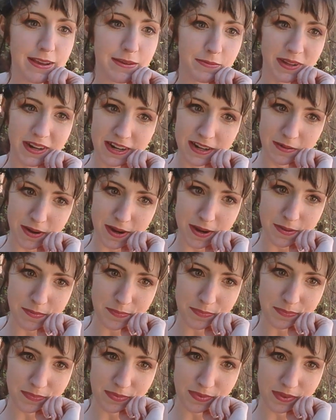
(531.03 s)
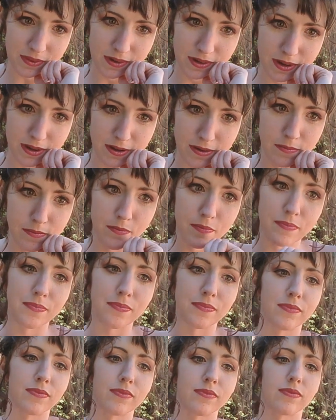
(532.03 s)
But anyway,
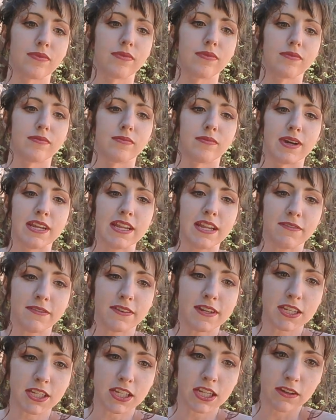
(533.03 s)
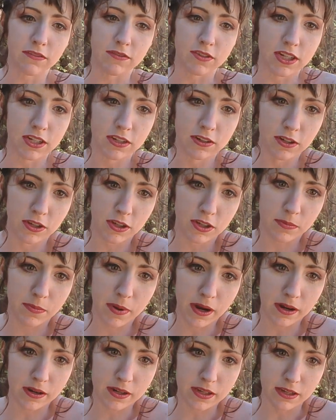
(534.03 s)
my definition of gender neutral
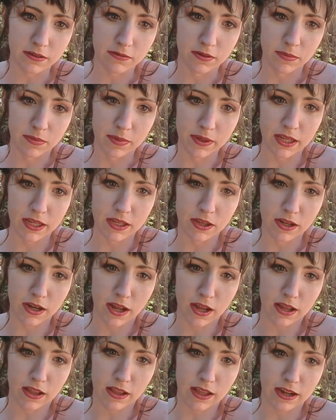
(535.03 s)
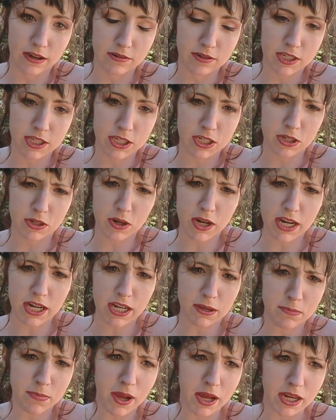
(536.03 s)
parenting would be to not allow
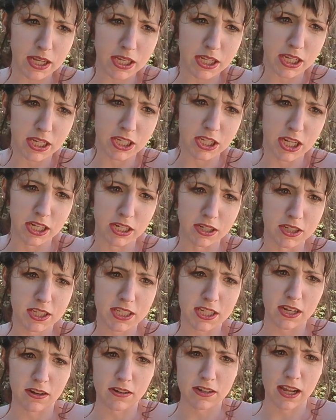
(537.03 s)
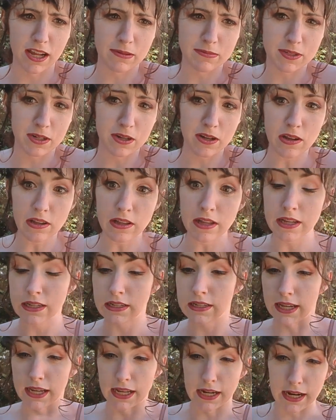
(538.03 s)
strict punishing gendered stereotypes at all
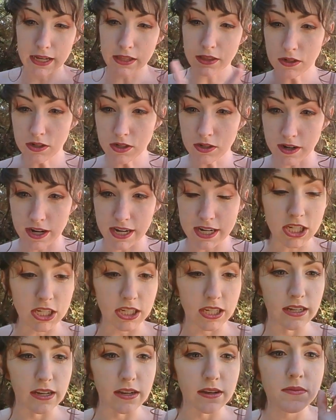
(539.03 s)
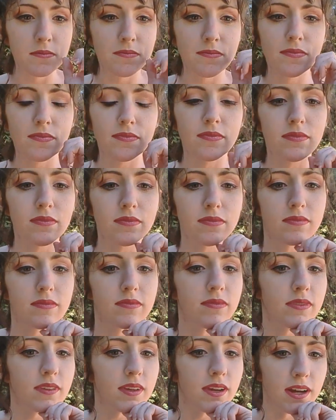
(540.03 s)
in either direction,
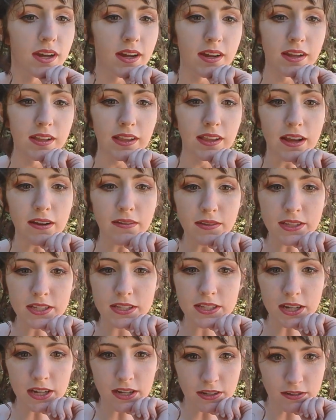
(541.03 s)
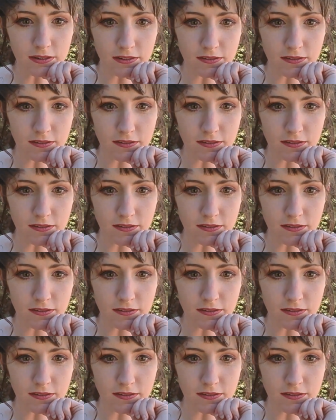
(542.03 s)
allowing the child to